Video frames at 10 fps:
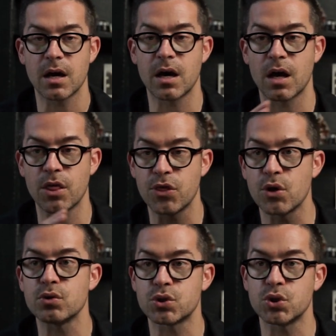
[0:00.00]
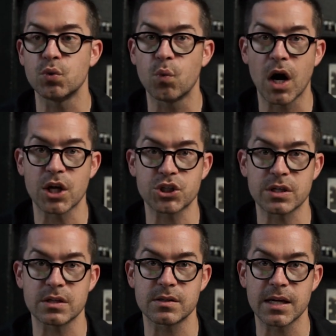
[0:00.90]
those two
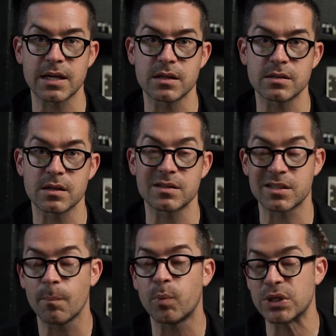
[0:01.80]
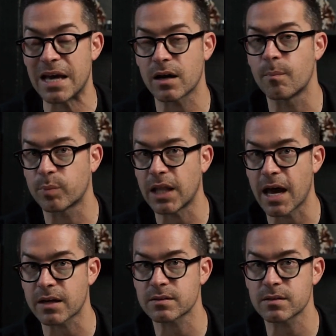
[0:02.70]
watches is simple yet
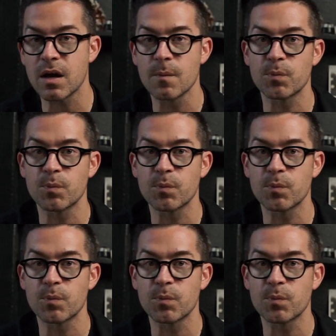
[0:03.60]
complex.